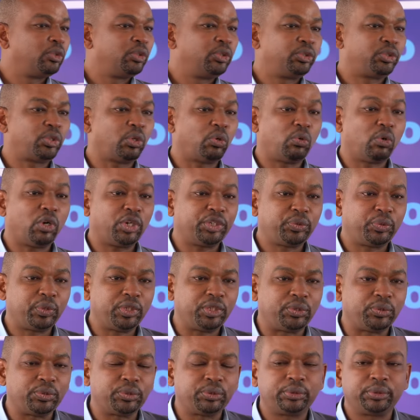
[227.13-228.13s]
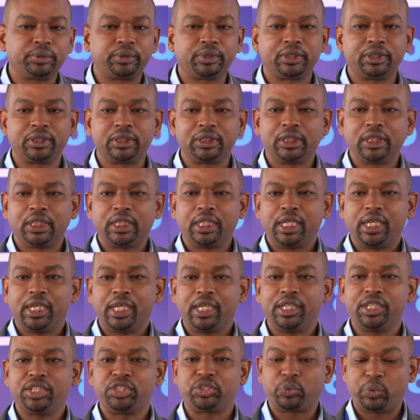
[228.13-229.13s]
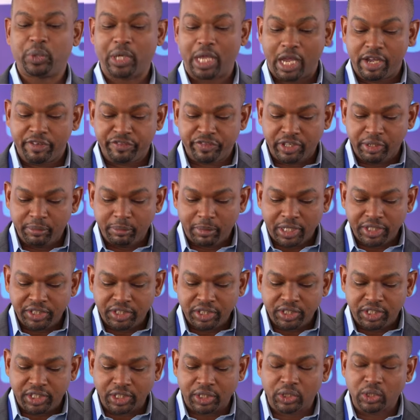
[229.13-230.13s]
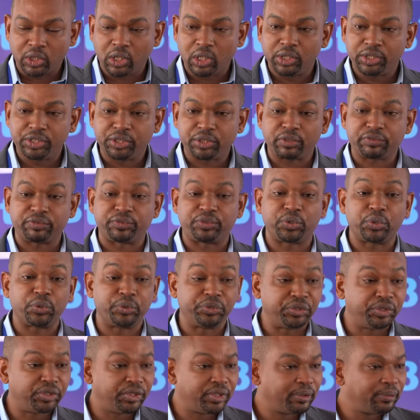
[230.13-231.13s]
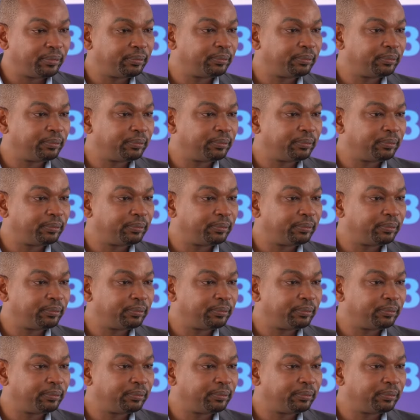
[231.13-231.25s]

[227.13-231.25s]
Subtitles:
So what we do is we have the emerging technology of drones